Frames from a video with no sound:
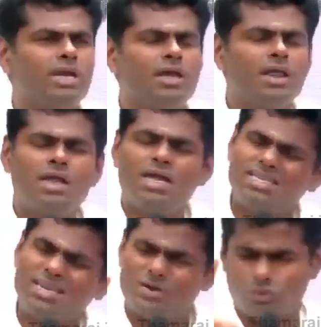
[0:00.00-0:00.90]
He said,
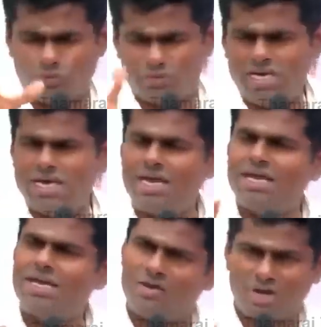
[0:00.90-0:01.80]
you see, in
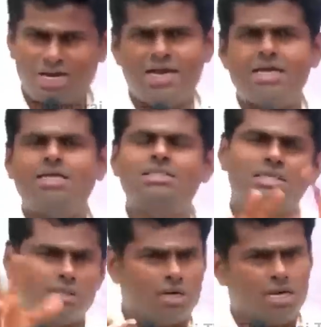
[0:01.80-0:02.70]
our alliance, it's
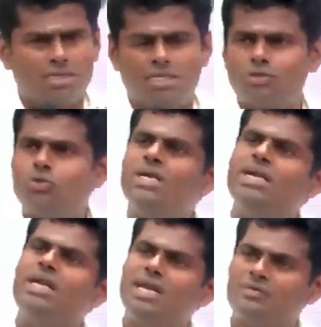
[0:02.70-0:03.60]
all like this, unity and
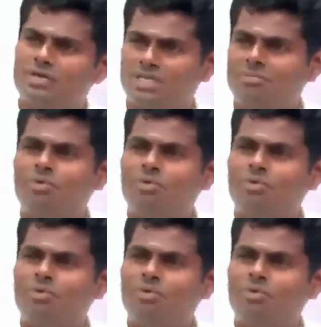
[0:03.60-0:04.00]
diversity.